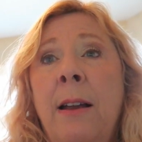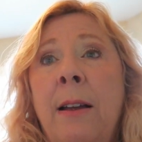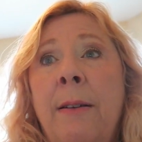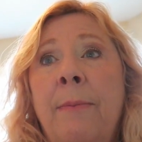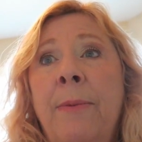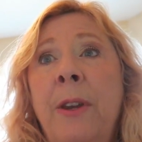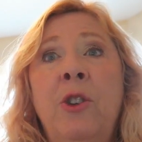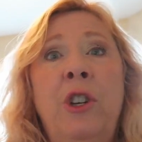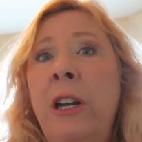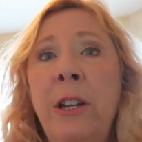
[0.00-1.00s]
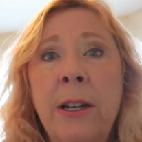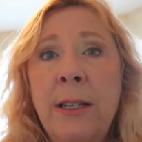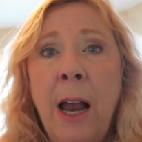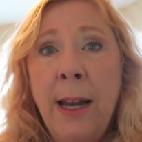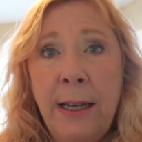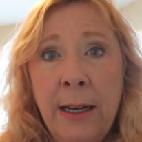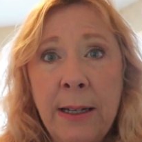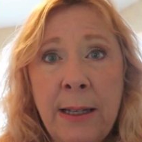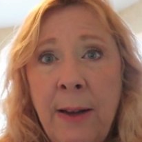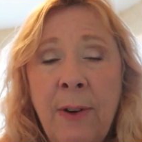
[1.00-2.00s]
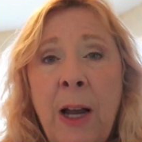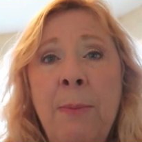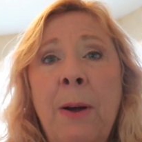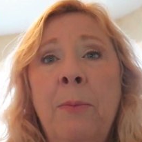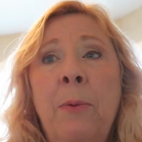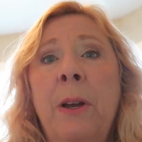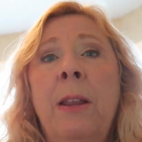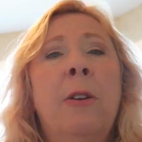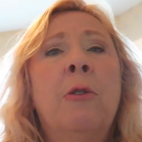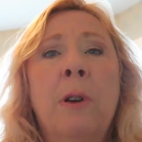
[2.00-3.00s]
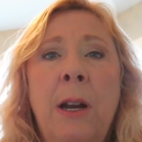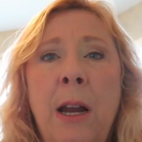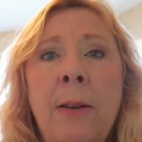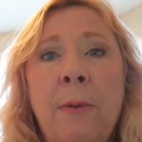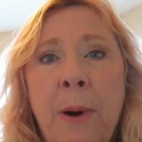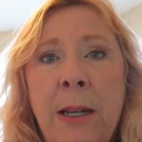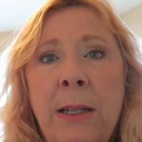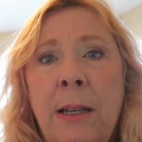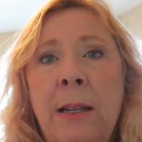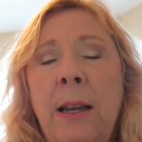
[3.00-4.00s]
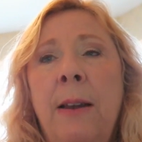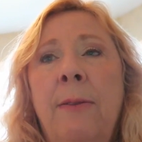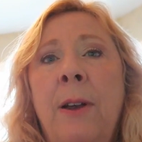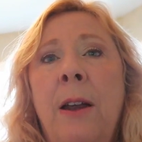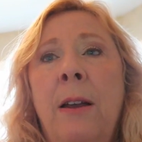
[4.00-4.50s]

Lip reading: the genius ideas they've come up with, the creative ways that they've